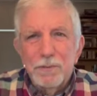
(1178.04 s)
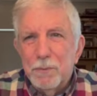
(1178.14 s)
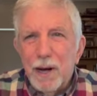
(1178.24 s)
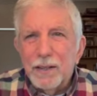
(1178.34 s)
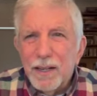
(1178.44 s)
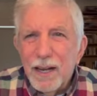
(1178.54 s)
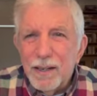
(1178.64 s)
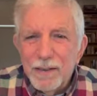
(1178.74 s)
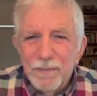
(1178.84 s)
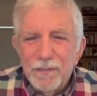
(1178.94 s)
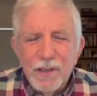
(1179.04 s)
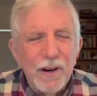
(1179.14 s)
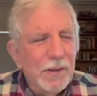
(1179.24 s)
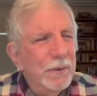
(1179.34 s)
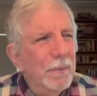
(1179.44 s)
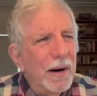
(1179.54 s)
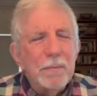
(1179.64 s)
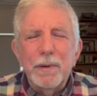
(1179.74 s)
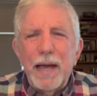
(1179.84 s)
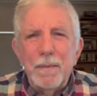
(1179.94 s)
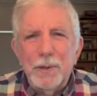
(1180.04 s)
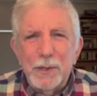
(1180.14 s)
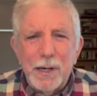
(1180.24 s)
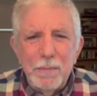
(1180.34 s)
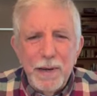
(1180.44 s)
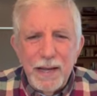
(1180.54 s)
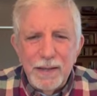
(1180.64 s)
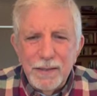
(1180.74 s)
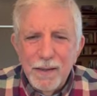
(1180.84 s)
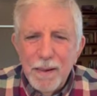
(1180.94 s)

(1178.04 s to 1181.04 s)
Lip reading: well done. You know, you want to be able to commend.